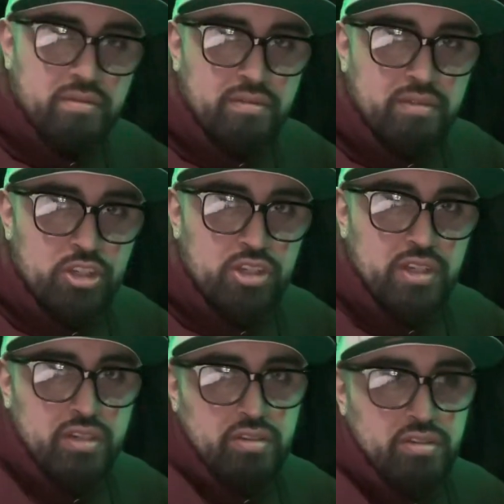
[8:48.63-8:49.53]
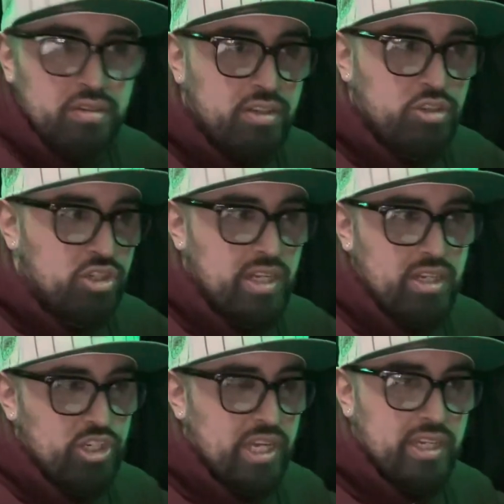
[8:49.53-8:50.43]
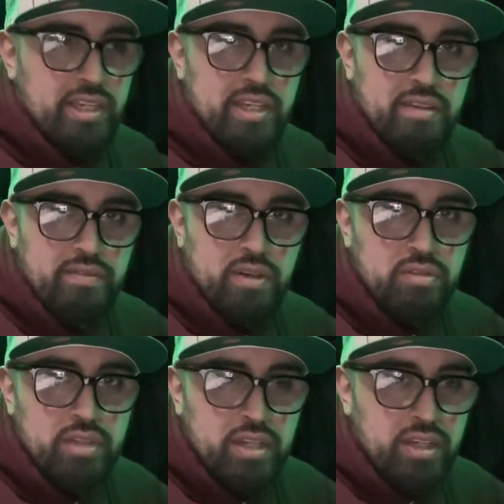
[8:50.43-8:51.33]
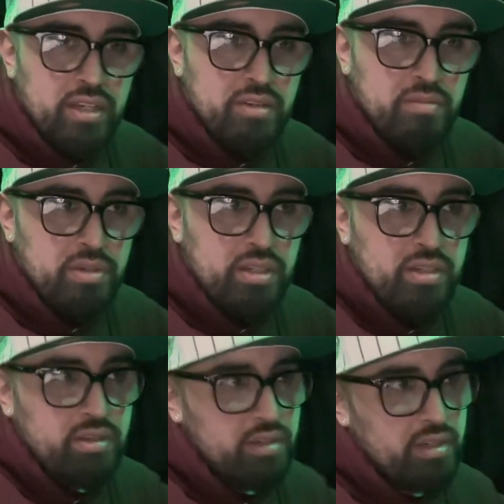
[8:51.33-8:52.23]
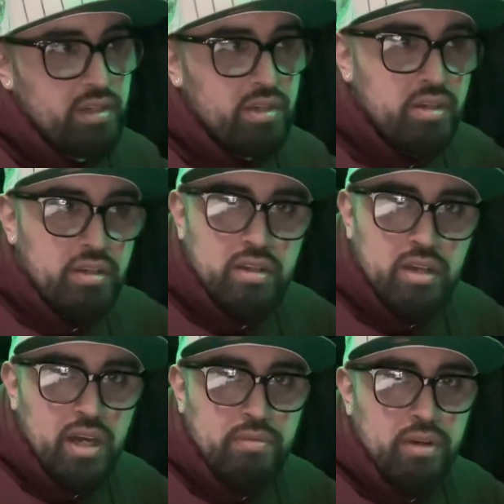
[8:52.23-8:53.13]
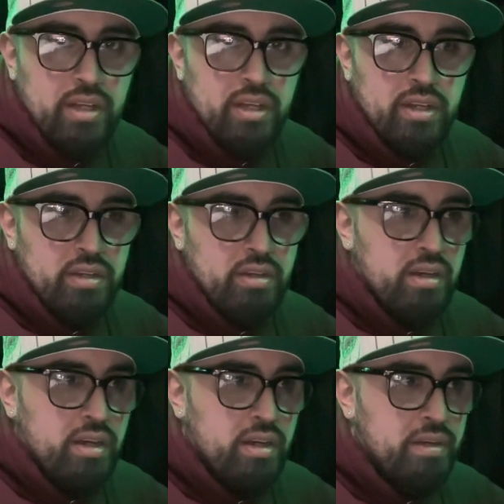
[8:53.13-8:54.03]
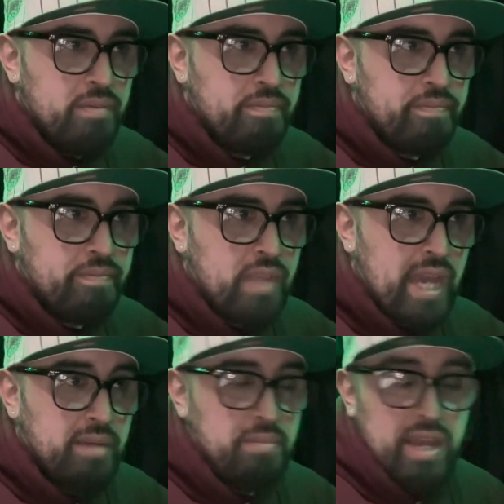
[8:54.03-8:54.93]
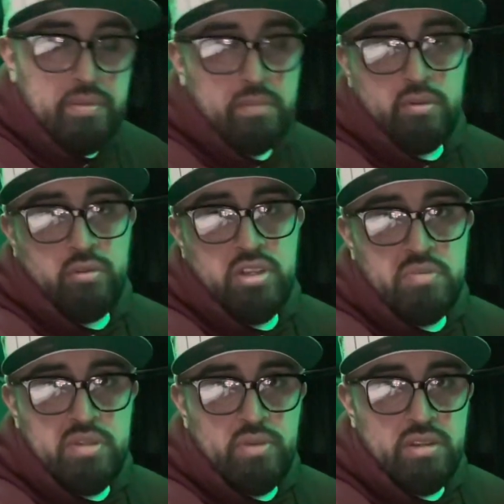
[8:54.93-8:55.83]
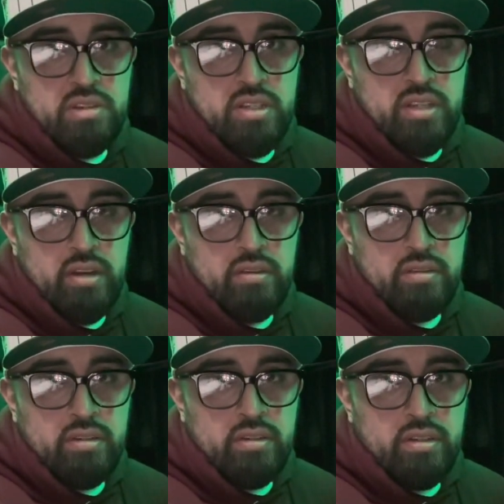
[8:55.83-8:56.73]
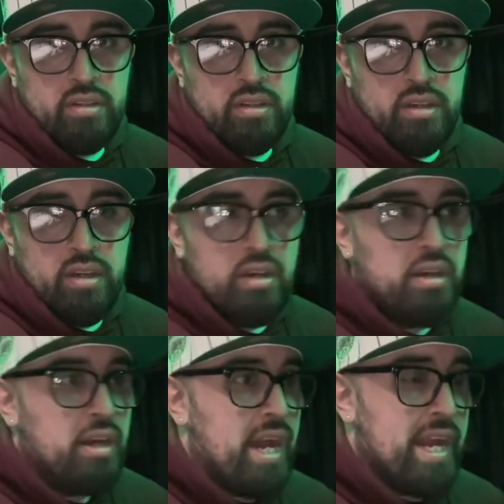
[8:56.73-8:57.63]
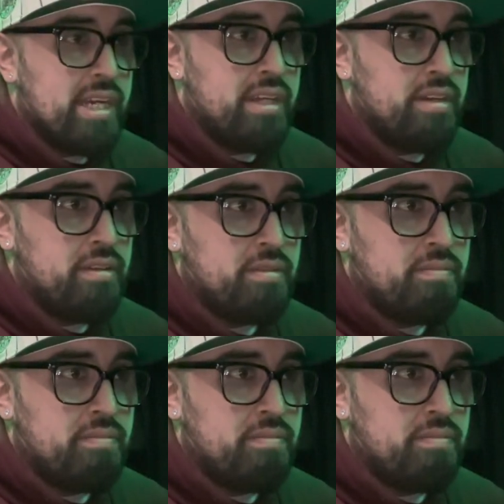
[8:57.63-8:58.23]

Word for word: because she didn't, you know, she had a janky phone that needed to be upgraded. Um, I can buy people Christmas presents now. I can